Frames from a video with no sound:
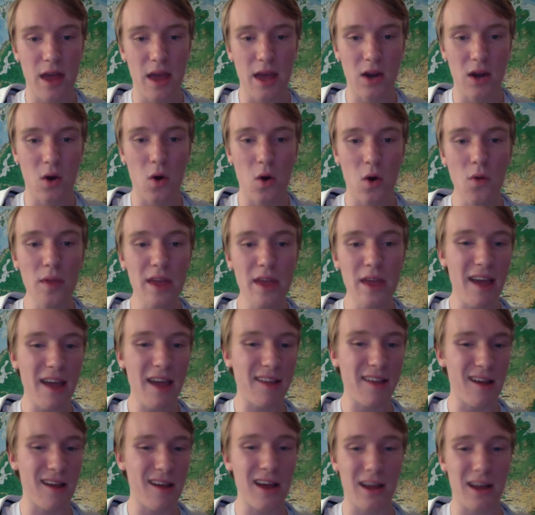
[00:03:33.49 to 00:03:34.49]
and only
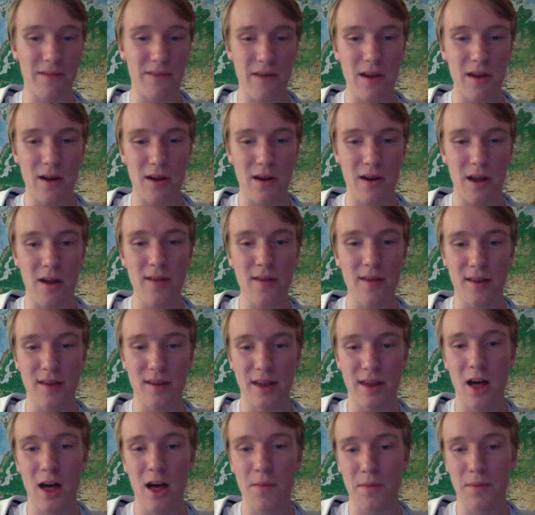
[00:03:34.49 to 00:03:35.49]
exotic veterinarians
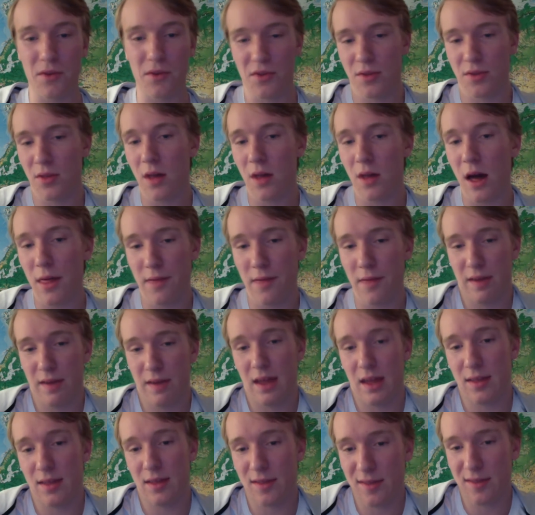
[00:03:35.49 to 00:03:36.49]
can help your sloth if
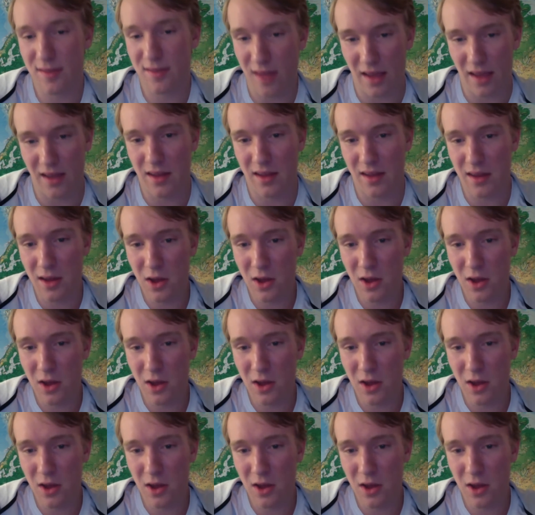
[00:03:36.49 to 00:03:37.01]
it gets sick,